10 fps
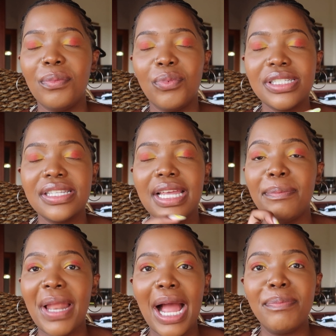what's the thing?
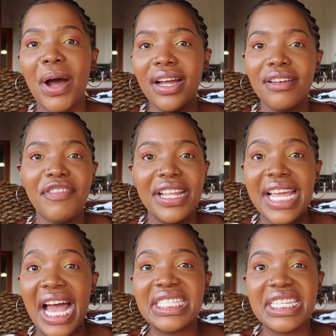Black Buck,
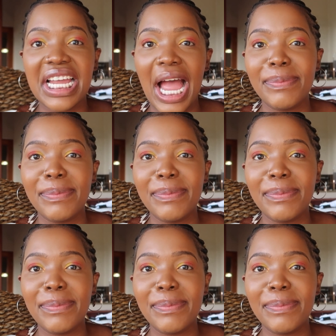fantastic,